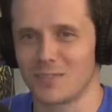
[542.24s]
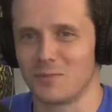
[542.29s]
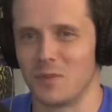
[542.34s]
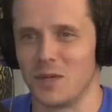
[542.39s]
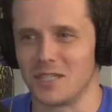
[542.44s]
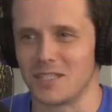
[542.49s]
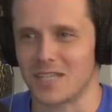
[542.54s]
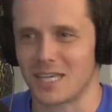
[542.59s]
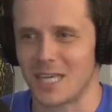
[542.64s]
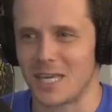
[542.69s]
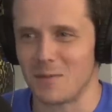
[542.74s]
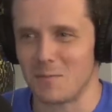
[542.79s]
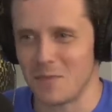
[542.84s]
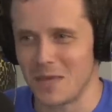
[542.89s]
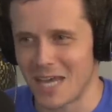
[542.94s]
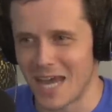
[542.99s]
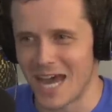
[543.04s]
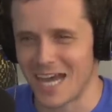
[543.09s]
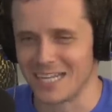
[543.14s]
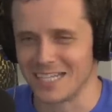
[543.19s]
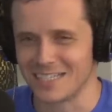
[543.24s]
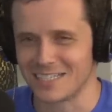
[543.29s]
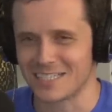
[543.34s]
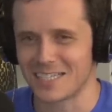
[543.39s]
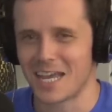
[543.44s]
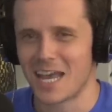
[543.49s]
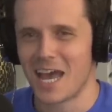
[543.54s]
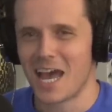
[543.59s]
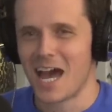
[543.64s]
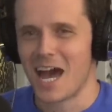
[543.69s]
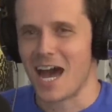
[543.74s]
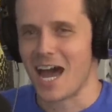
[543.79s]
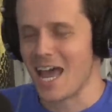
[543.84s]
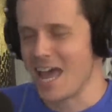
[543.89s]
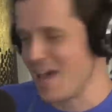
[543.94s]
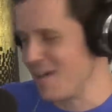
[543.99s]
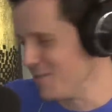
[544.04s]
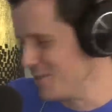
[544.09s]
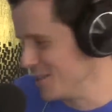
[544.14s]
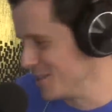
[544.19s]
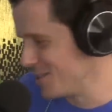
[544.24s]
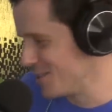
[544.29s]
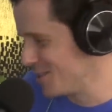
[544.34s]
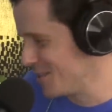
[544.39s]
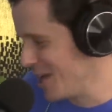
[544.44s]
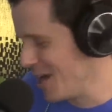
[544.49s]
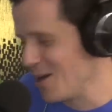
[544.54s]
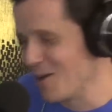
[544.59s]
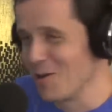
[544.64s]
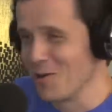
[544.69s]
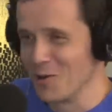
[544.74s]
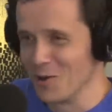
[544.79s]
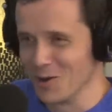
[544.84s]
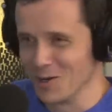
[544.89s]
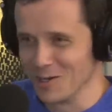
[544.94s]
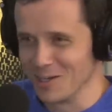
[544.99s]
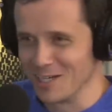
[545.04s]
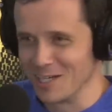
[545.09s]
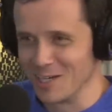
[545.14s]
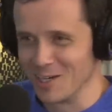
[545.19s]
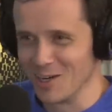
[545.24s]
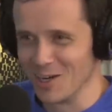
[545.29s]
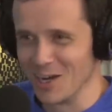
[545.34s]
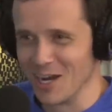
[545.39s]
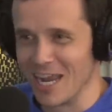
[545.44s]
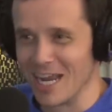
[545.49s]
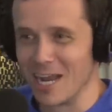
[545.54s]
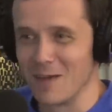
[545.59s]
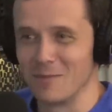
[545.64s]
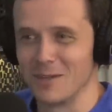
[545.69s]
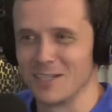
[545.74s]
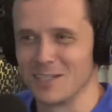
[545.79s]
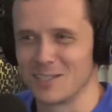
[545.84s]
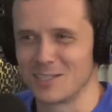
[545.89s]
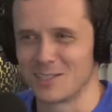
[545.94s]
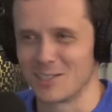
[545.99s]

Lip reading: but to keep me honest, I have this air horn here, and I'm gonna